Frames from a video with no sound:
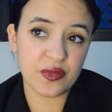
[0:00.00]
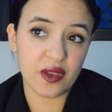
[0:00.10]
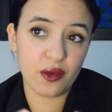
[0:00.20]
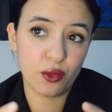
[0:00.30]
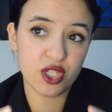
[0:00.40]

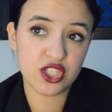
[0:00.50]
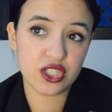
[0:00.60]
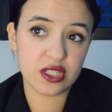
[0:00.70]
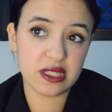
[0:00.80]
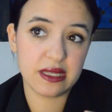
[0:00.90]
which
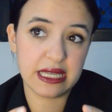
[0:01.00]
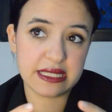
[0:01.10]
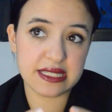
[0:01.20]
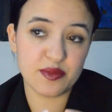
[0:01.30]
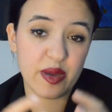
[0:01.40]

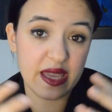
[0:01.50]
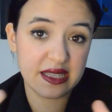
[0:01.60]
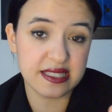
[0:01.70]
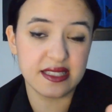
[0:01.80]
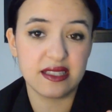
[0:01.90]
is
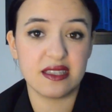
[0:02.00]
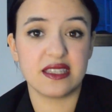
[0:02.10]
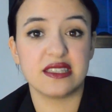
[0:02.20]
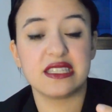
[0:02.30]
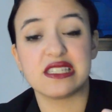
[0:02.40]
based
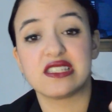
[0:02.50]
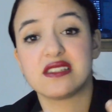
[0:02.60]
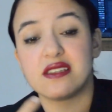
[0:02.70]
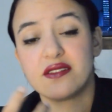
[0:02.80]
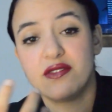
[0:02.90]
in
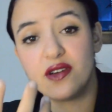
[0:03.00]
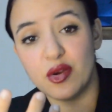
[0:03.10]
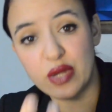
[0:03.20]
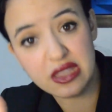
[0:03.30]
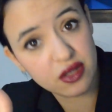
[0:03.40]
these
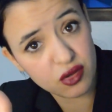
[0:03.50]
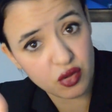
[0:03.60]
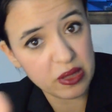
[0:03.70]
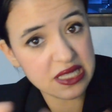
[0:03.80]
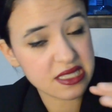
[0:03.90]
following
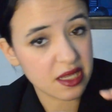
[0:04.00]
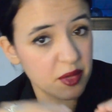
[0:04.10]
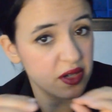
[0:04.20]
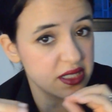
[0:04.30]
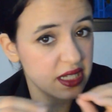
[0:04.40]
documents. I'm
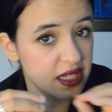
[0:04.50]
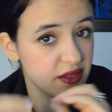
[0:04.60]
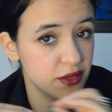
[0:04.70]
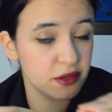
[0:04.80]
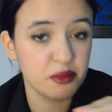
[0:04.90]
gonna take it
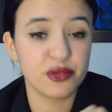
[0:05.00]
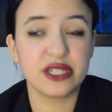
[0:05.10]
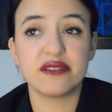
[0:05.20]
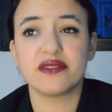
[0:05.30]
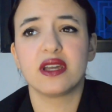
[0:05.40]
very
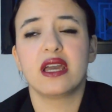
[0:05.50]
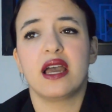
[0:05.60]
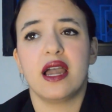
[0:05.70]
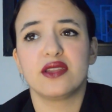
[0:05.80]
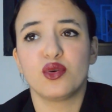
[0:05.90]
brief.
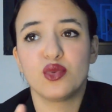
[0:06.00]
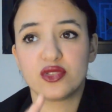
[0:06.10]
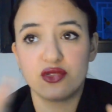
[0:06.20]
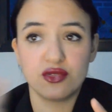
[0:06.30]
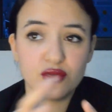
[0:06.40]
I don't want
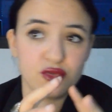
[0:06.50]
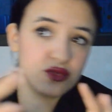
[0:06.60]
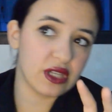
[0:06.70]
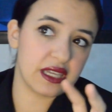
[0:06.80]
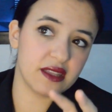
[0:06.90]
to
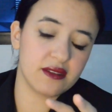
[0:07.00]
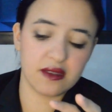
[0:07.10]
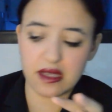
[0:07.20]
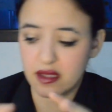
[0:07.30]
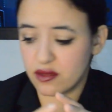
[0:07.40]
take it
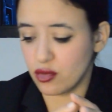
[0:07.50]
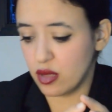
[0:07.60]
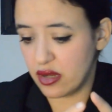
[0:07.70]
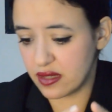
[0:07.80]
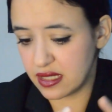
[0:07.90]
too
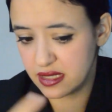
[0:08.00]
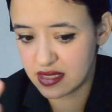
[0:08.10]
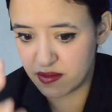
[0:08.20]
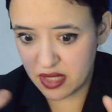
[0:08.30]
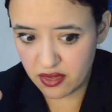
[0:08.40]
long in this
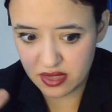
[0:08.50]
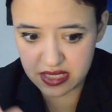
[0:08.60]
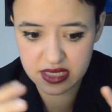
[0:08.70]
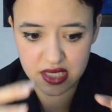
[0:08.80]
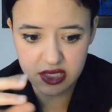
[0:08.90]
video,
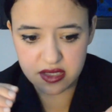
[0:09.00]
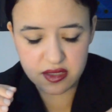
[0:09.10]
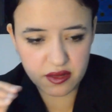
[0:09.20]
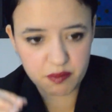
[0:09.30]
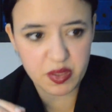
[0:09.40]

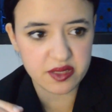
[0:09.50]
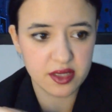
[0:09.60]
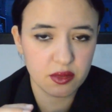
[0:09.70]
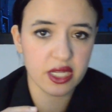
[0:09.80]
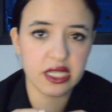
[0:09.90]
this
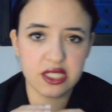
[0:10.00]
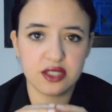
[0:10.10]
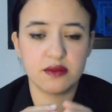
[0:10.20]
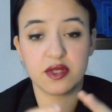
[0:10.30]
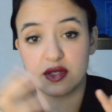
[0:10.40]
particular
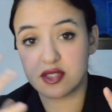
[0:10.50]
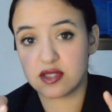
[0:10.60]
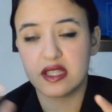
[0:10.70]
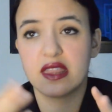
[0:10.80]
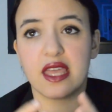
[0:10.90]
issue,
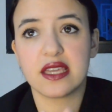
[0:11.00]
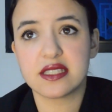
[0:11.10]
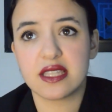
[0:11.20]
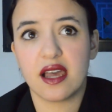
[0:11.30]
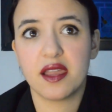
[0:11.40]
because it takes
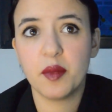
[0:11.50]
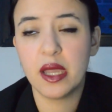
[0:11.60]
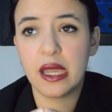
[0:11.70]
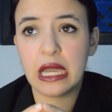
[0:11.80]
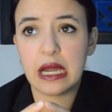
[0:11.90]
time.
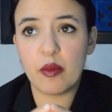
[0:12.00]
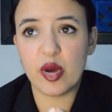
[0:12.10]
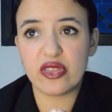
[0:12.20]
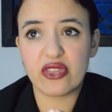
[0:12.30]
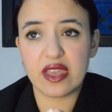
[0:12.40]

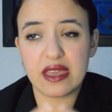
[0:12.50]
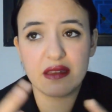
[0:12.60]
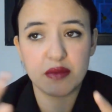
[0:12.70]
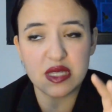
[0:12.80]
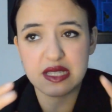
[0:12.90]
But
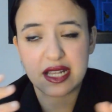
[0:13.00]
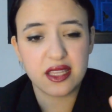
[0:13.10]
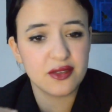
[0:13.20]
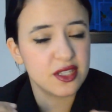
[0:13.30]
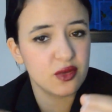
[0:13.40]
basically you
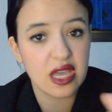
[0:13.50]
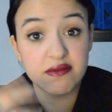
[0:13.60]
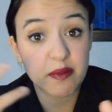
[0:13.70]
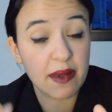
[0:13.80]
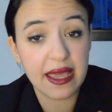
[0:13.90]
need to have
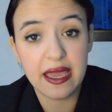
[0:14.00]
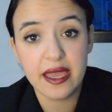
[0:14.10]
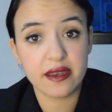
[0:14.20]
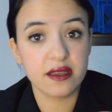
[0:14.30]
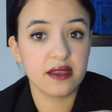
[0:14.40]
a
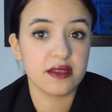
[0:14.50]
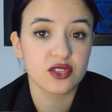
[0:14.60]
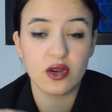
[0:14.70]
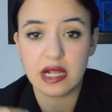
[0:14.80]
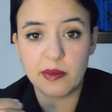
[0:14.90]
plan,
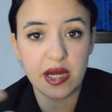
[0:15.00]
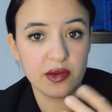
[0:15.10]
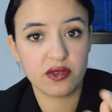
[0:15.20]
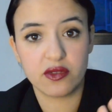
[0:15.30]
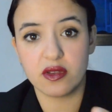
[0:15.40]
talk about